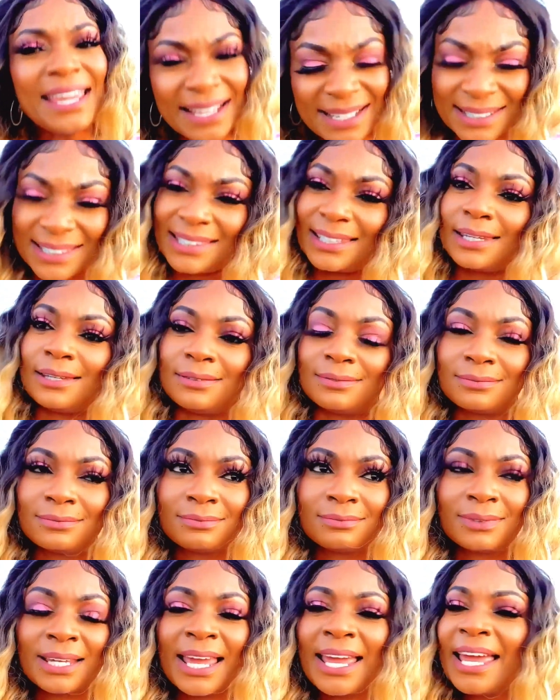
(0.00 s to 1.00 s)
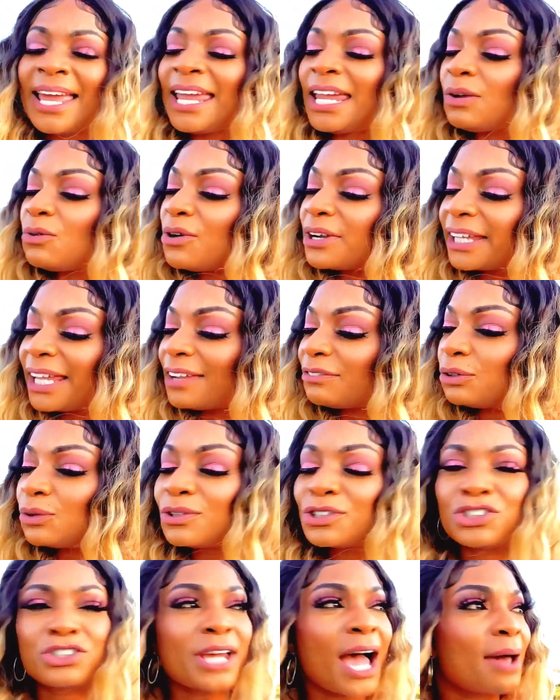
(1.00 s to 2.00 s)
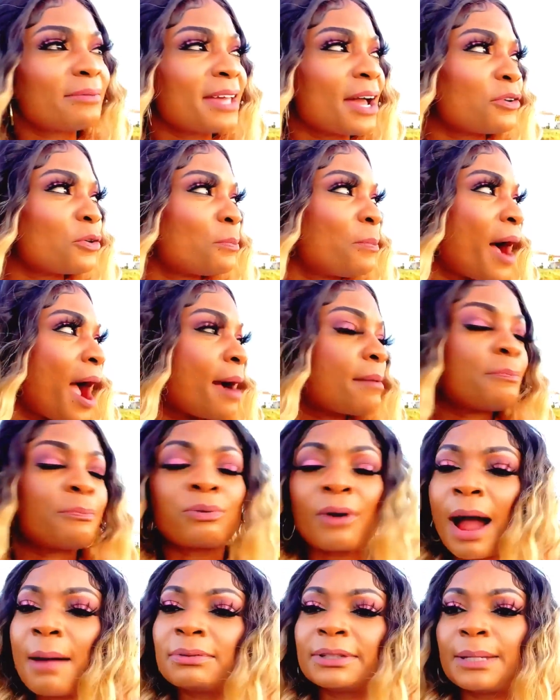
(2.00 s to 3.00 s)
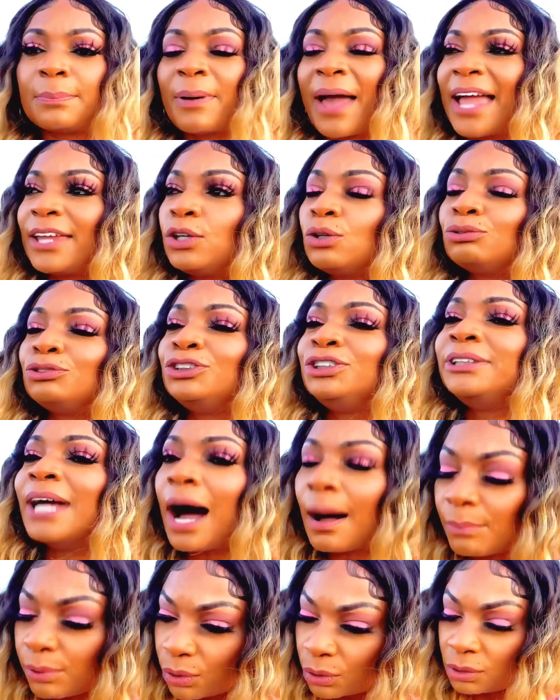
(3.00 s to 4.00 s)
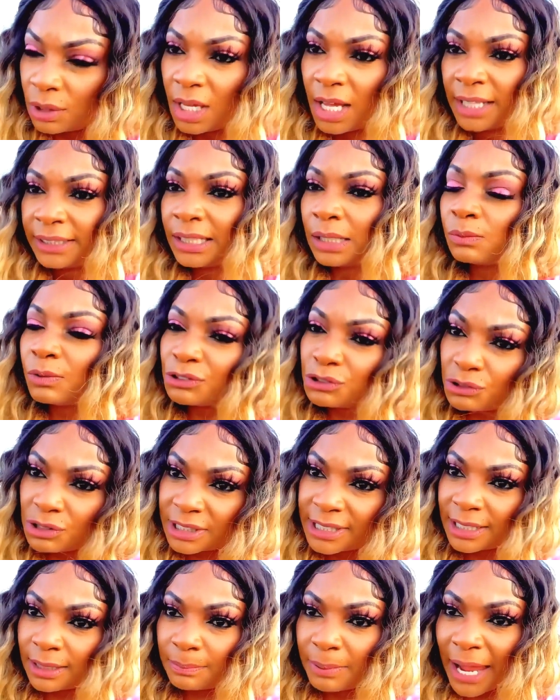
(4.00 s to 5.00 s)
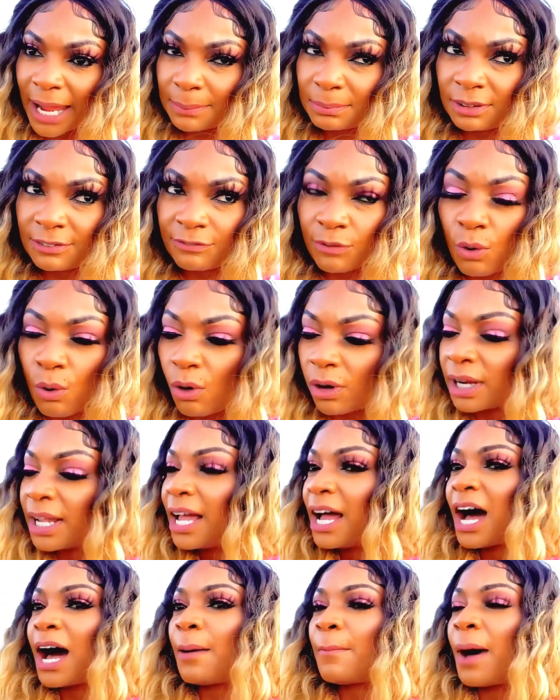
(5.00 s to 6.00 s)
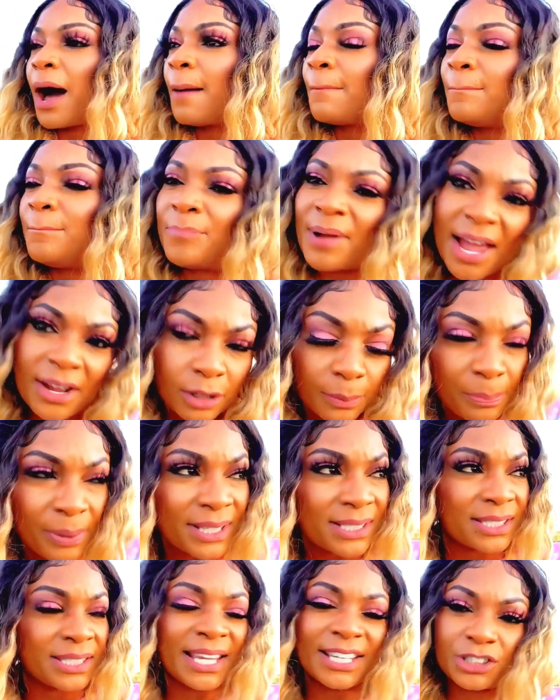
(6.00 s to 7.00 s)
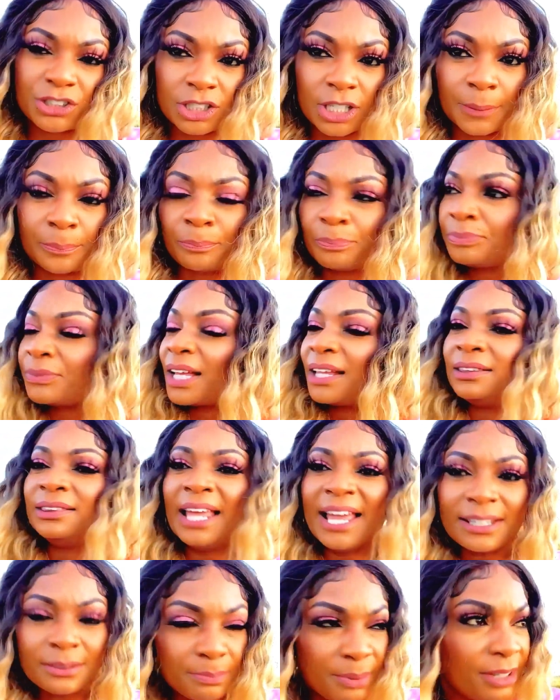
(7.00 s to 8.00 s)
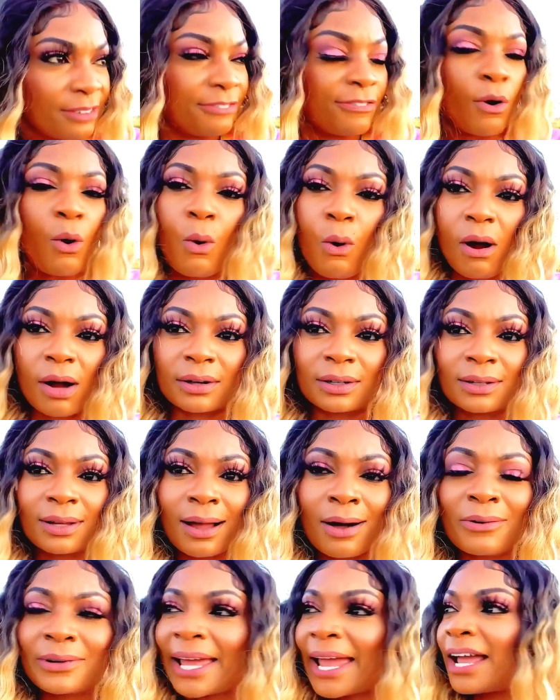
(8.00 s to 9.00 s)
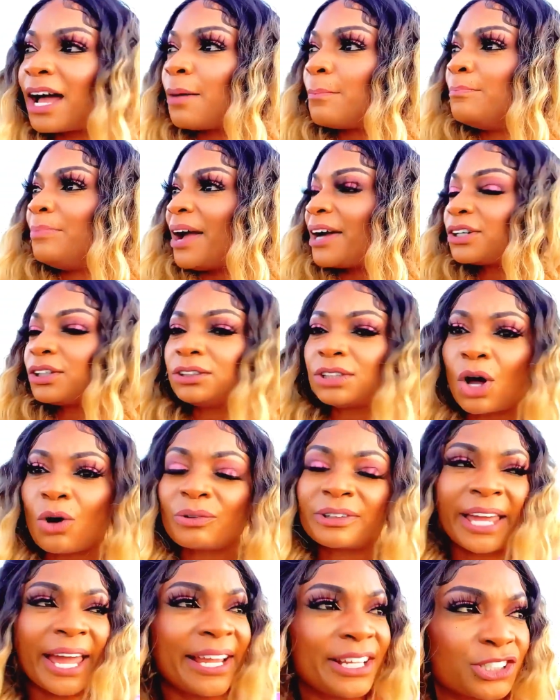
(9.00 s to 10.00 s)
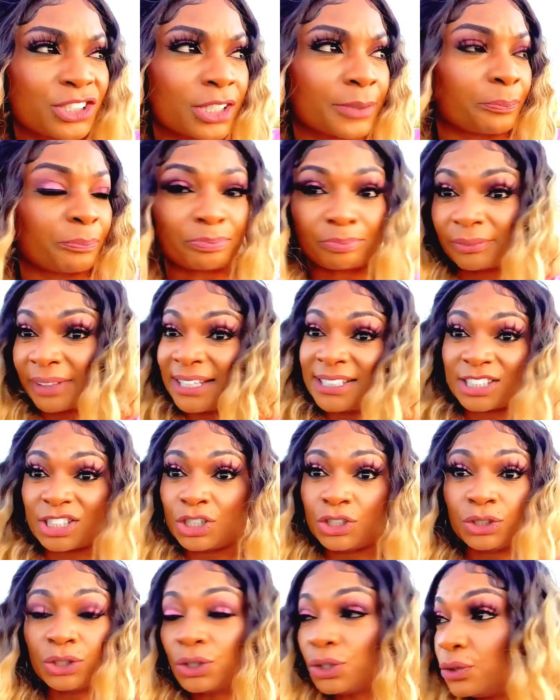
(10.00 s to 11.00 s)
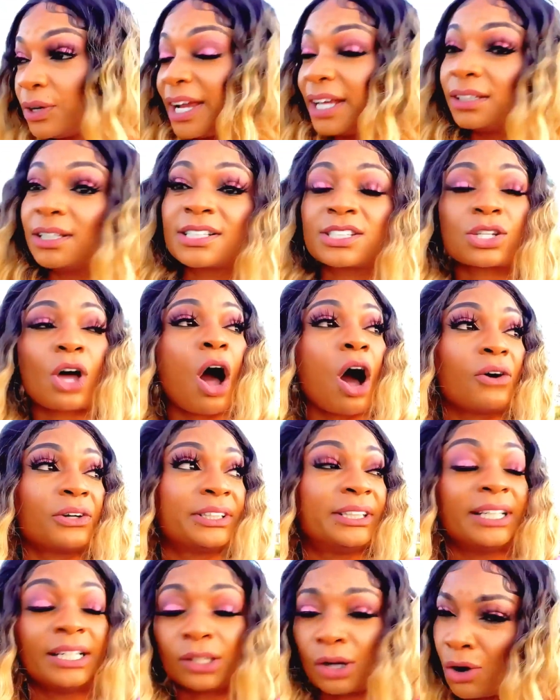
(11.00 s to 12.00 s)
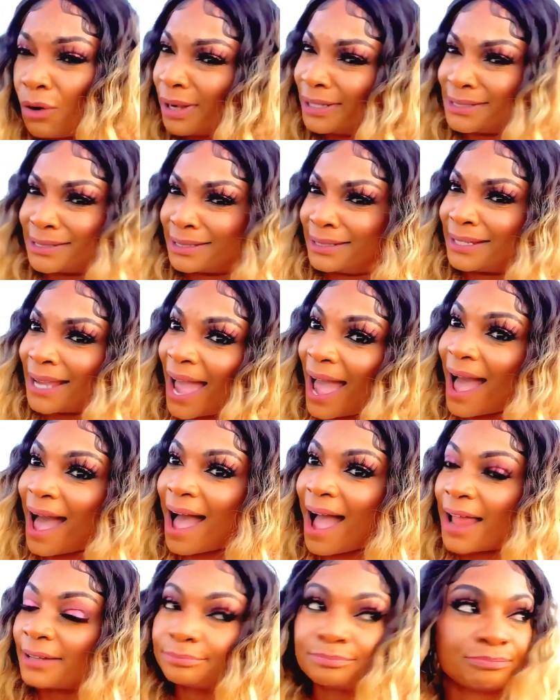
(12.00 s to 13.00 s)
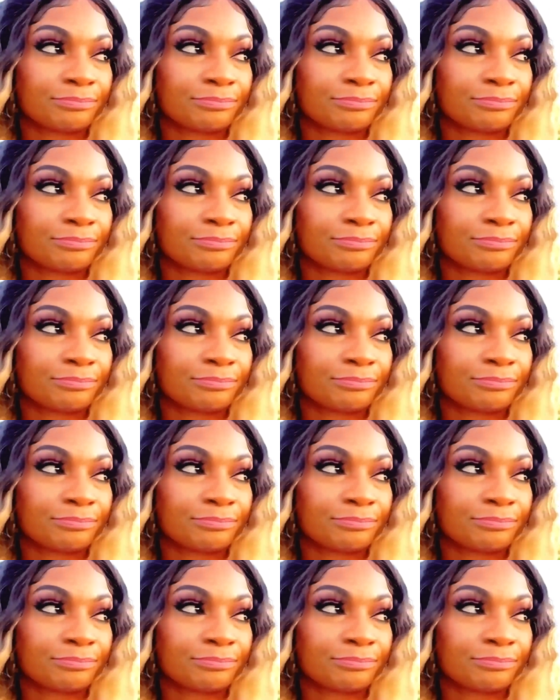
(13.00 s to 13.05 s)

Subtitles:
Easy. He will give you a job that will probably pay you double than what you was getting paid before. A better position than before. Okay, a better location. And to you, it looks all good. Oh, it's God.